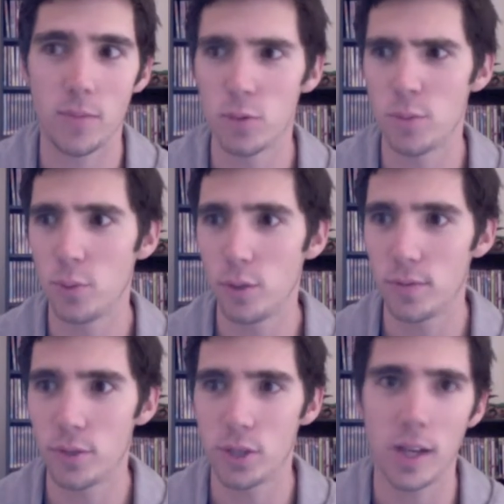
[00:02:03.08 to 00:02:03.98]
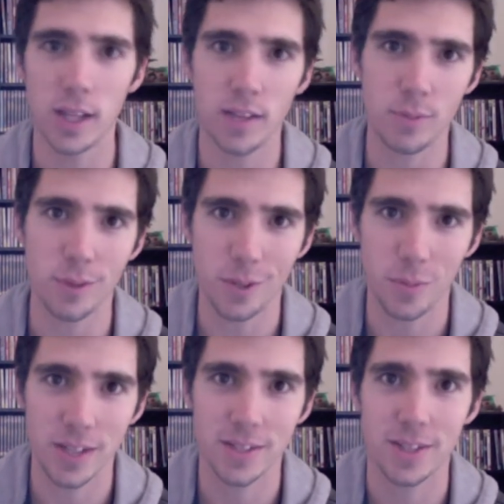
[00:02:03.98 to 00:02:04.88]
was a beautiful show. I love Beauty
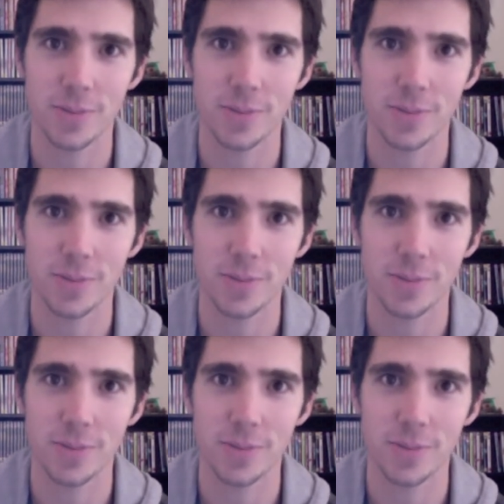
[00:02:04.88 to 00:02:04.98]
and the Beast.